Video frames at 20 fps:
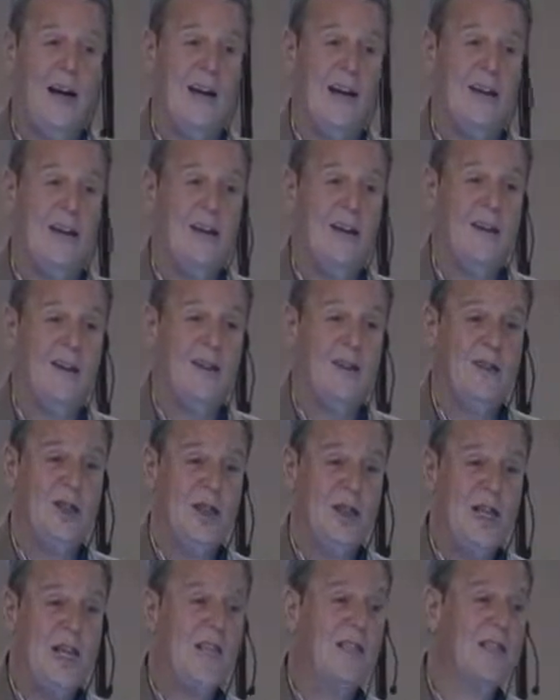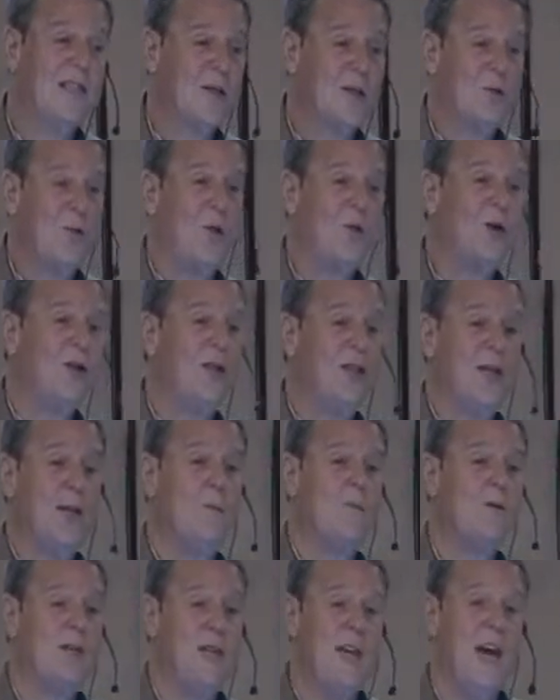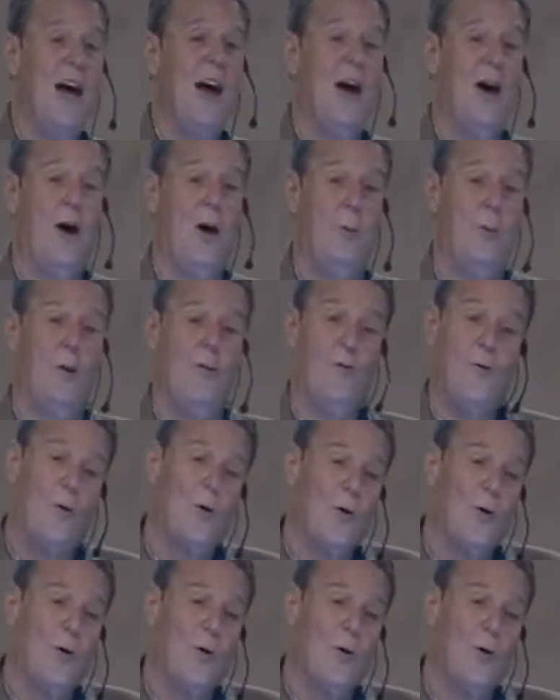And Jesus wanted them to know